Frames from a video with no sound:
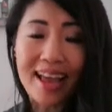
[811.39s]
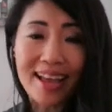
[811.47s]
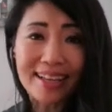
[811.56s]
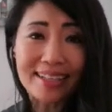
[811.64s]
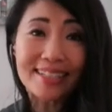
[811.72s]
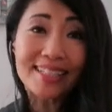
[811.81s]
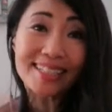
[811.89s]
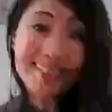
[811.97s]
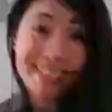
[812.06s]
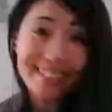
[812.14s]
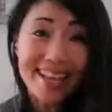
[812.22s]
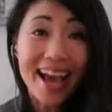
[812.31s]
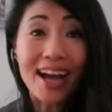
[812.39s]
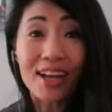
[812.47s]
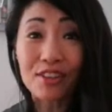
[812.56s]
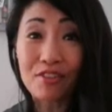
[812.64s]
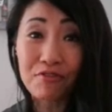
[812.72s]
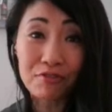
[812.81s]
and yeah,
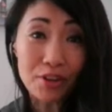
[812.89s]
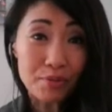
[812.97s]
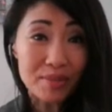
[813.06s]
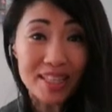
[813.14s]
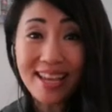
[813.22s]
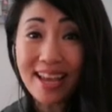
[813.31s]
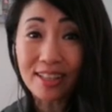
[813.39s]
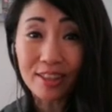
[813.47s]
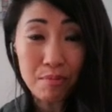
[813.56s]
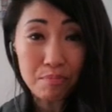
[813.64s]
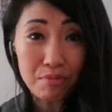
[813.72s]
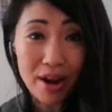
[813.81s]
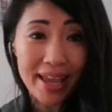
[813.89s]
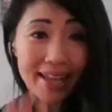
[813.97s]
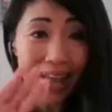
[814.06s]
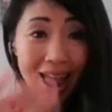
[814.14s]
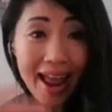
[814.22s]
they're flimsy and they break,